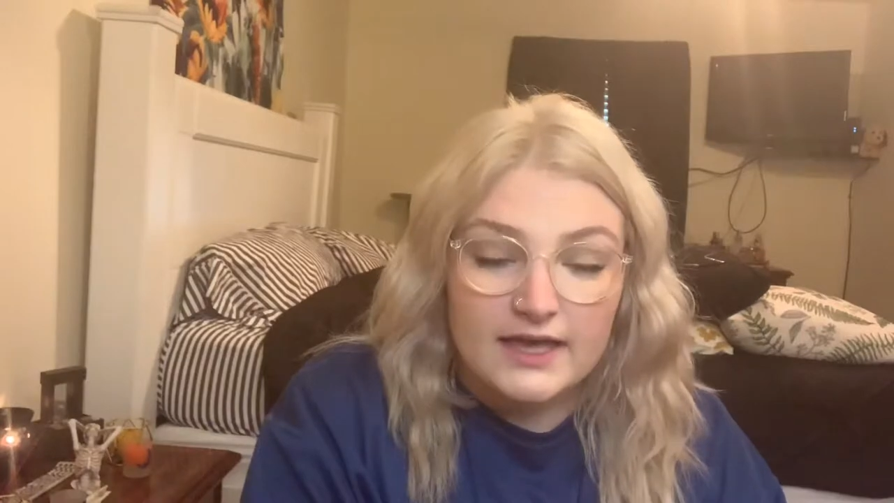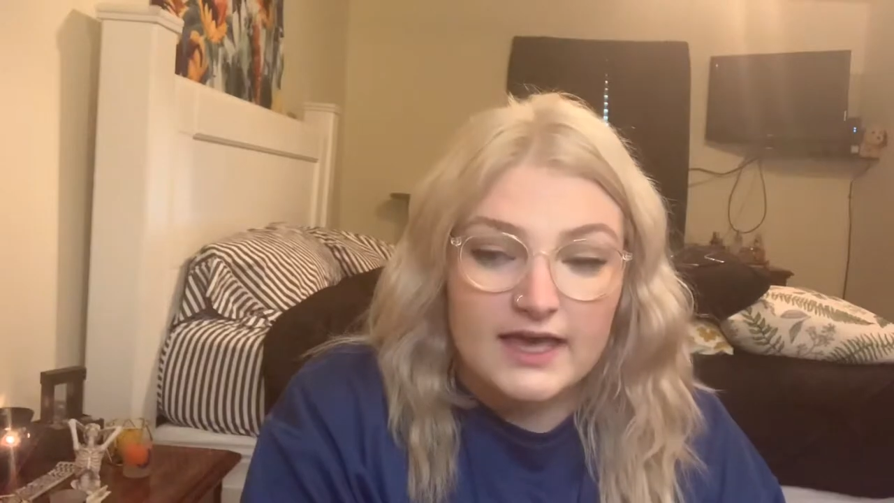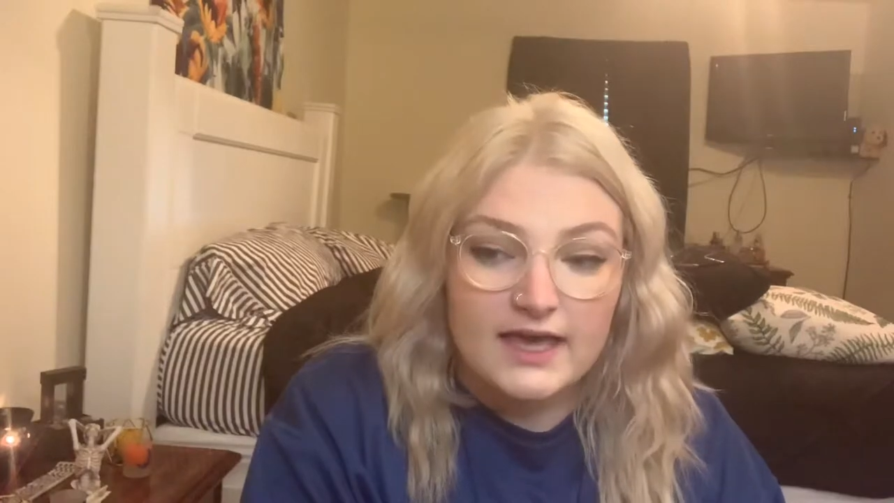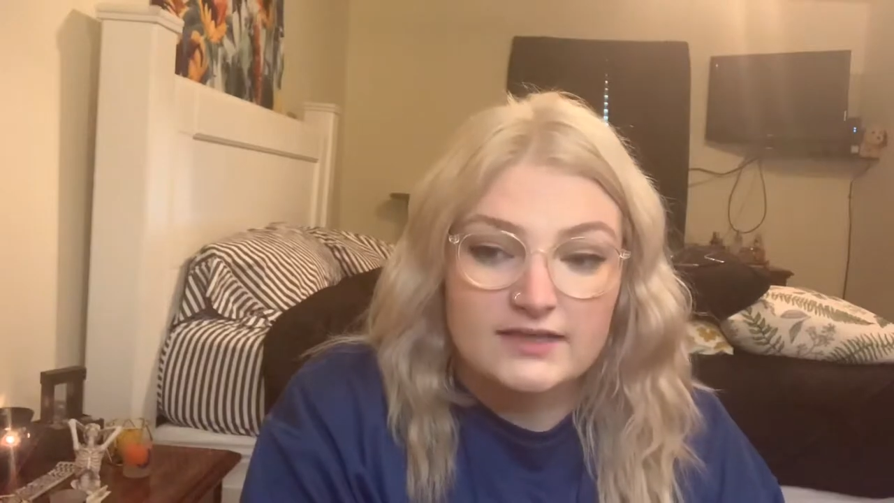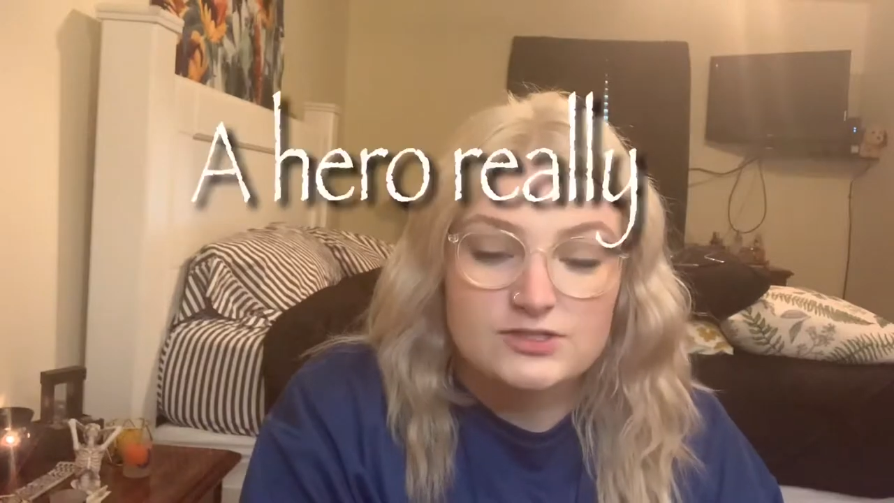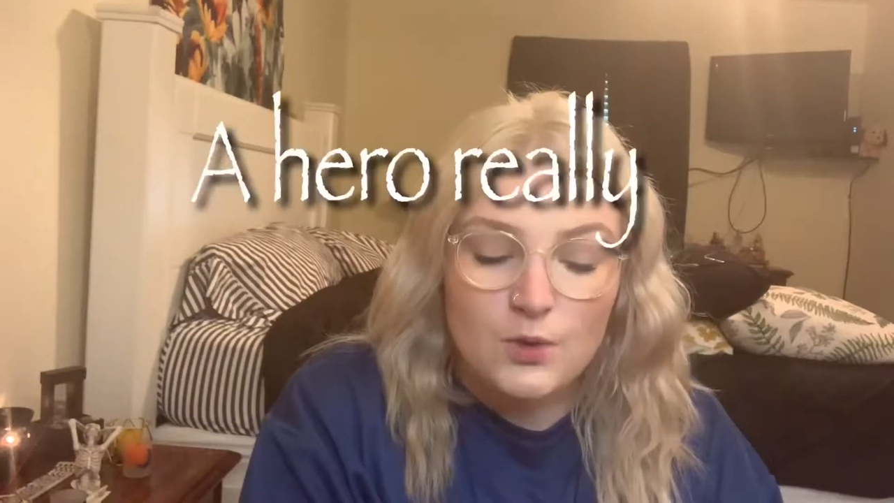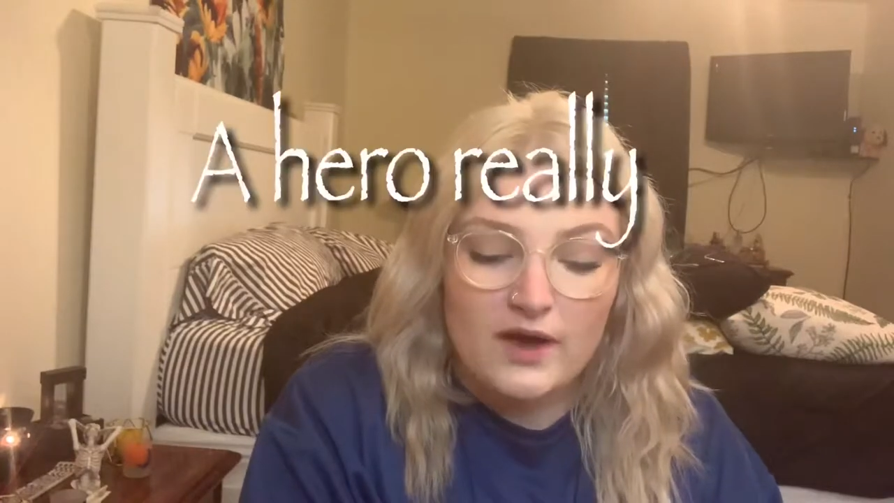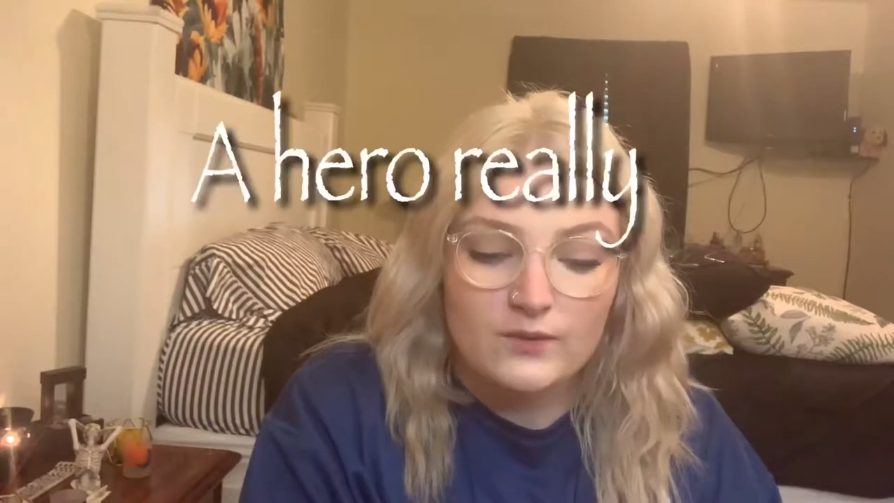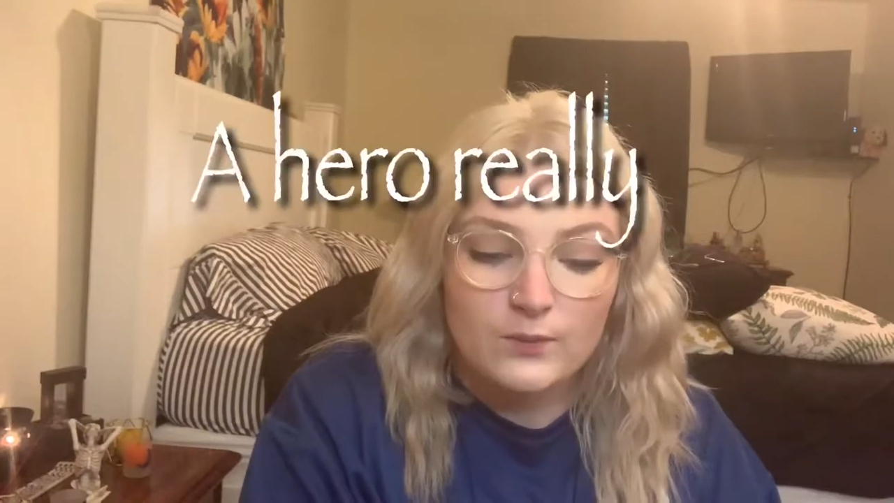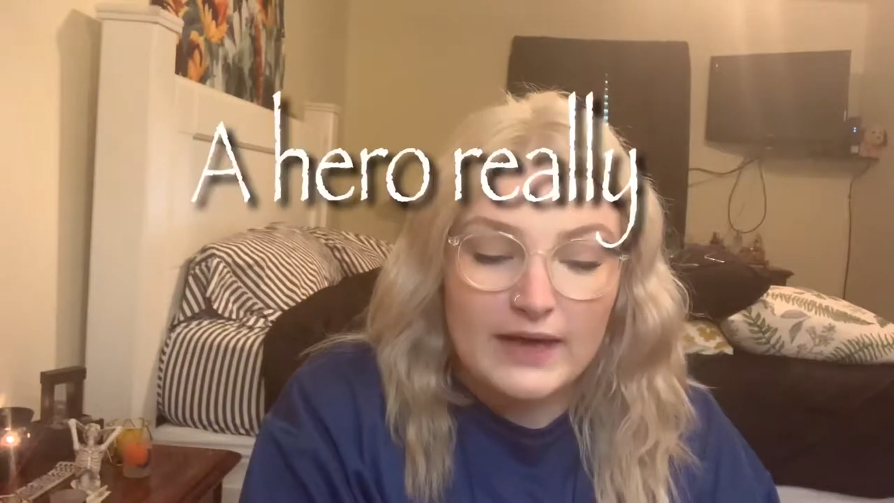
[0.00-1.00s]
And so
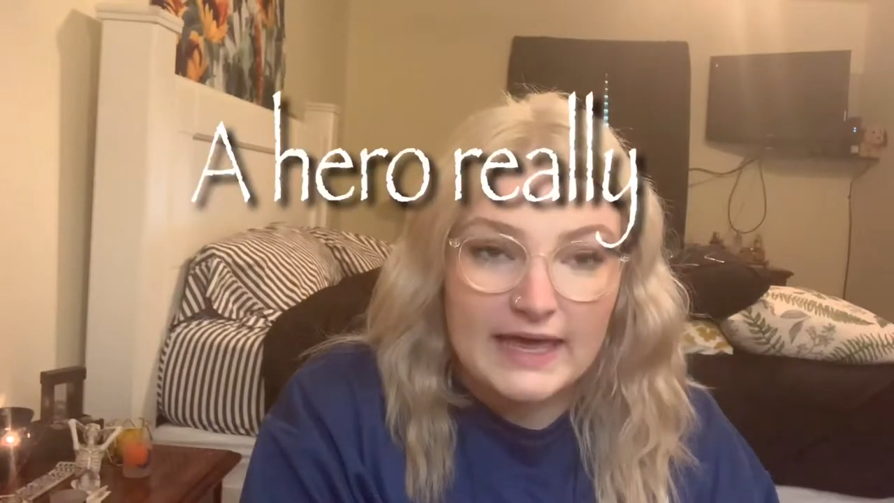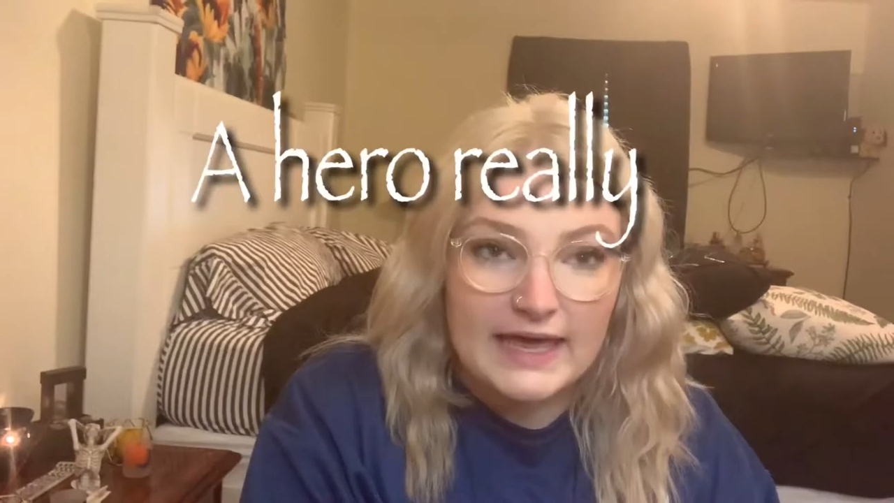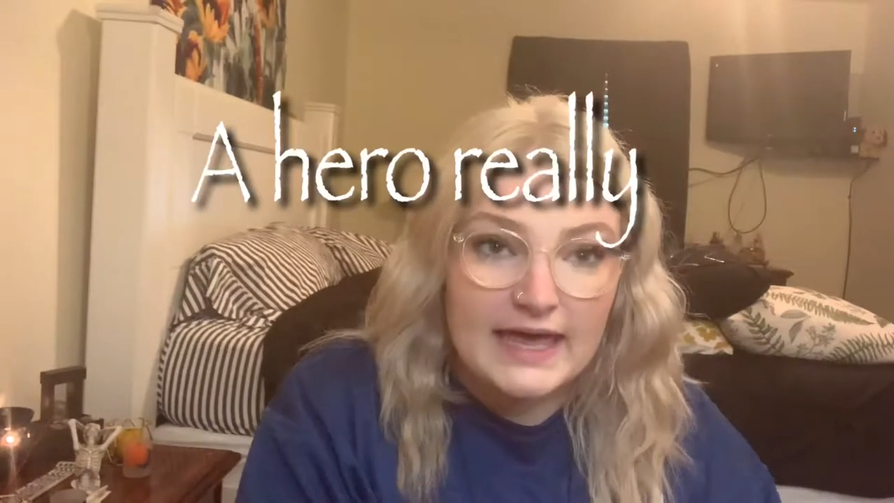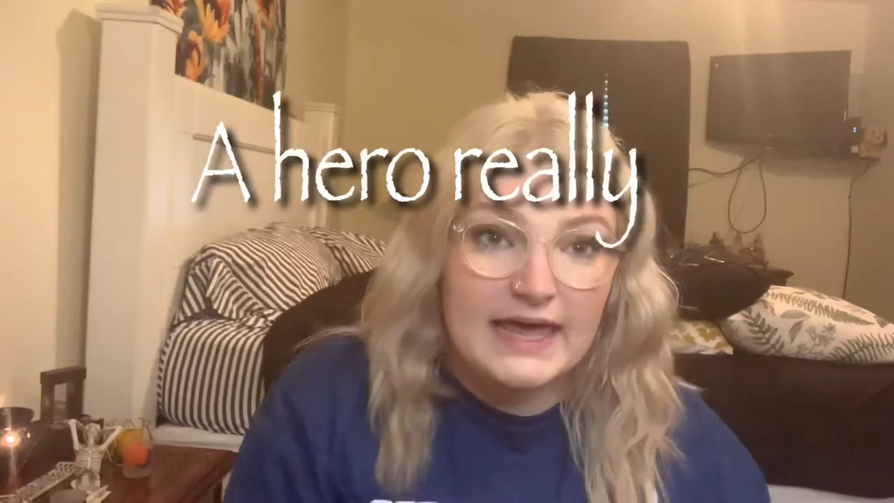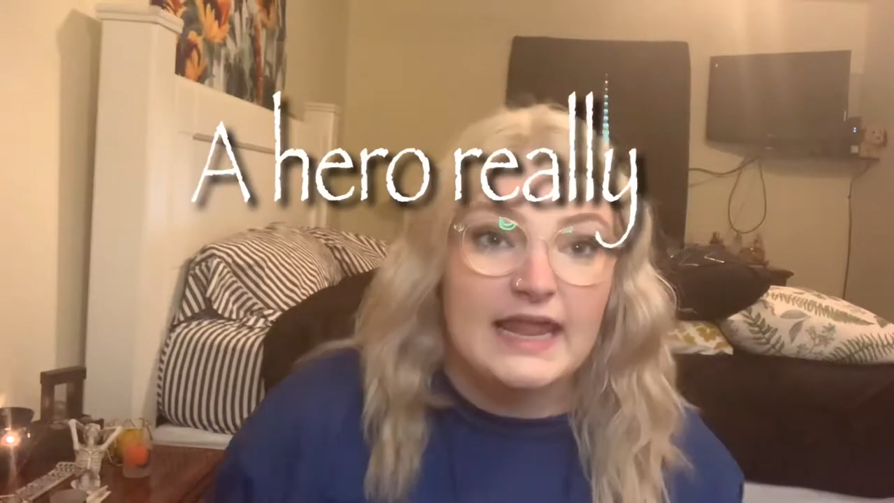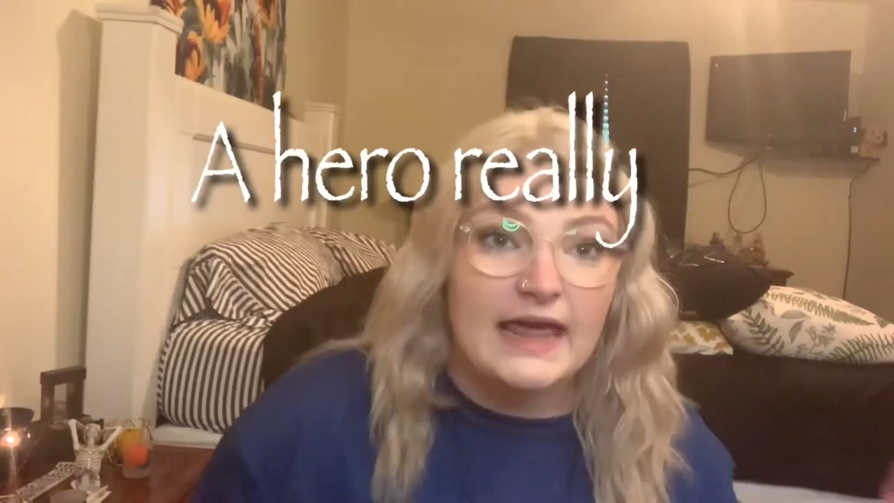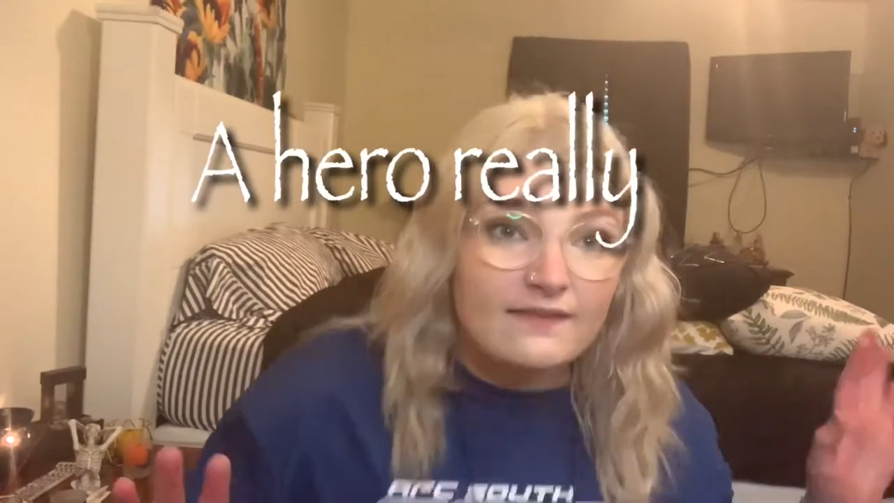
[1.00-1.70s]
I went and I